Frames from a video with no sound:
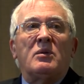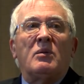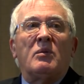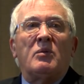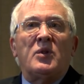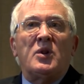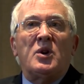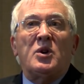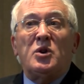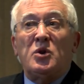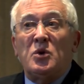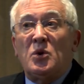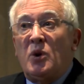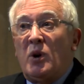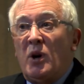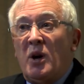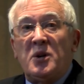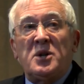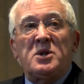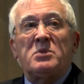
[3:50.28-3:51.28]
that you're
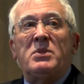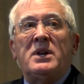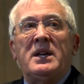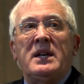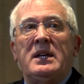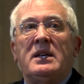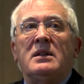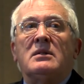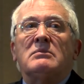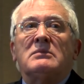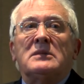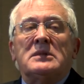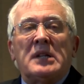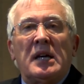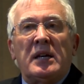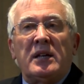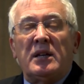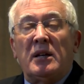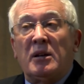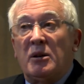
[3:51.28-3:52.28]
going to be
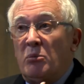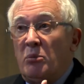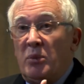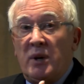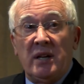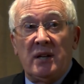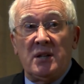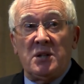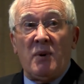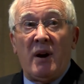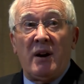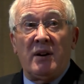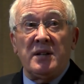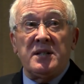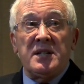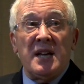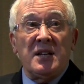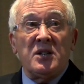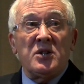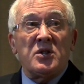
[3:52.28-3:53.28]
bringing to our
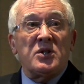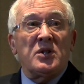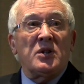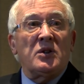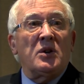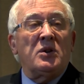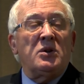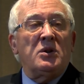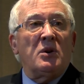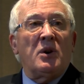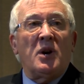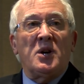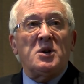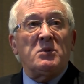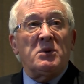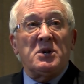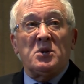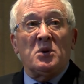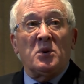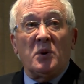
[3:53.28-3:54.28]
attention, that you're going to
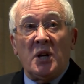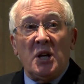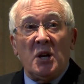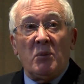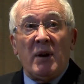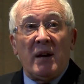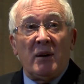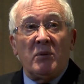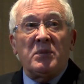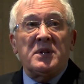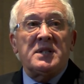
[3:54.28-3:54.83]
be talking about